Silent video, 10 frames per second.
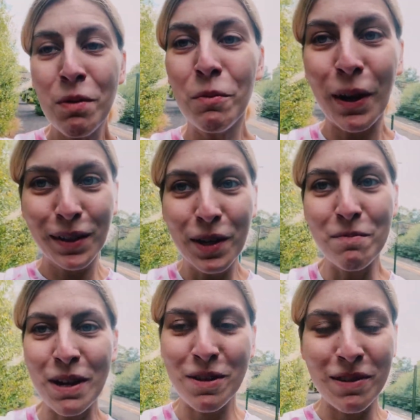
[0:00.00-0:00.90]
but
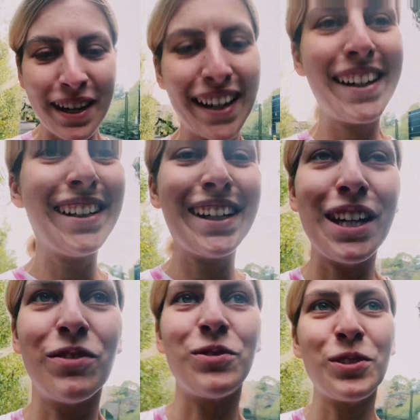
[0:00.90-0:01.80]
welcome anyway
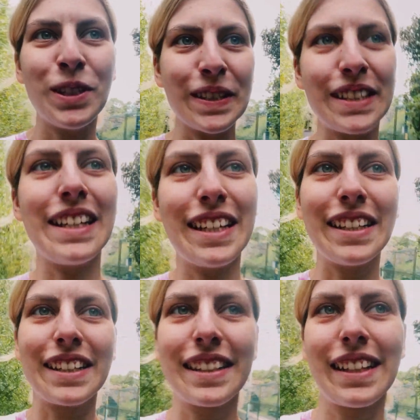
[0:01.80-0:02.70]
if you see
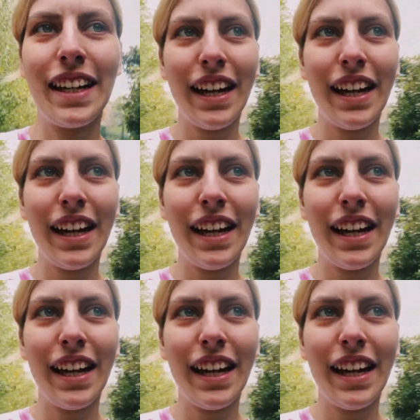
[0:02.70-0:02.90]
this